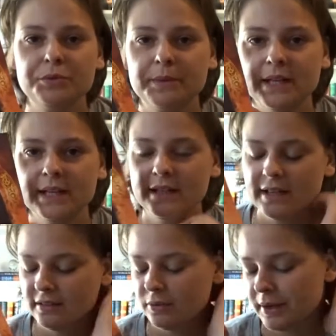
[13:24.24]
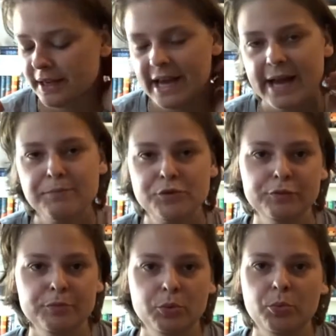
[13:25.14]
reading like the recaps of
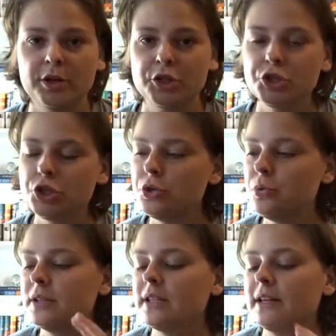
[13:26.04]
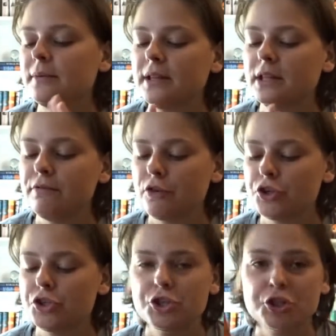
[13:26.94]
book 1 and 2, and then I read the
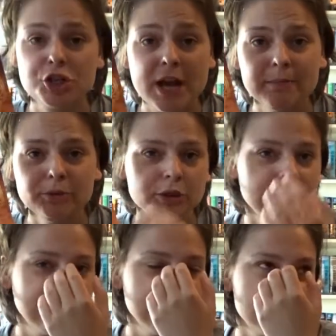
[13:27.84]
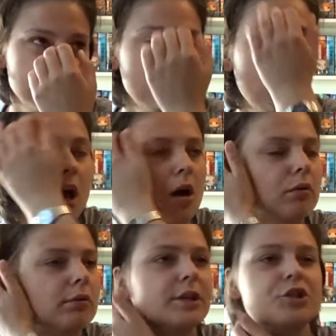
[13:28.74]
first chapter, and this one
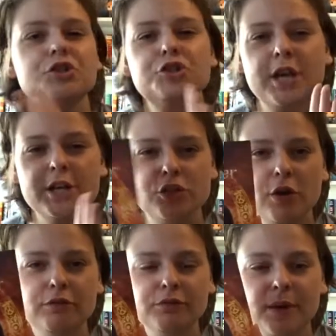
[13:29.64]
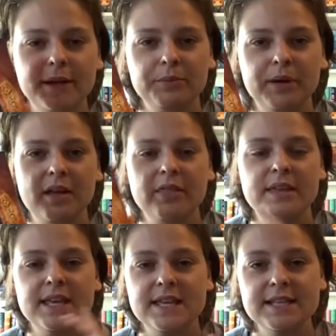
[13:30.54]
really just takes off right where
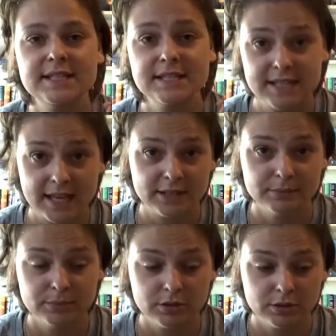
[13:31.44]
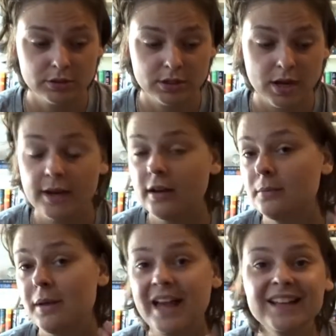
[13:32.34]
the second book
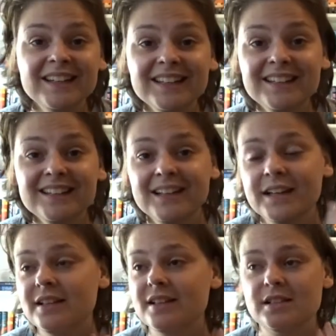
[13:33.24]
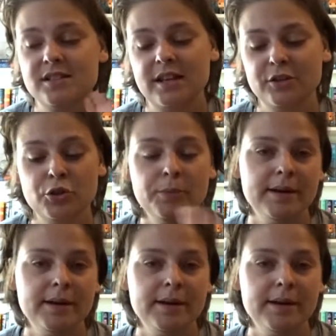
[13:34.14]
ended. There's like no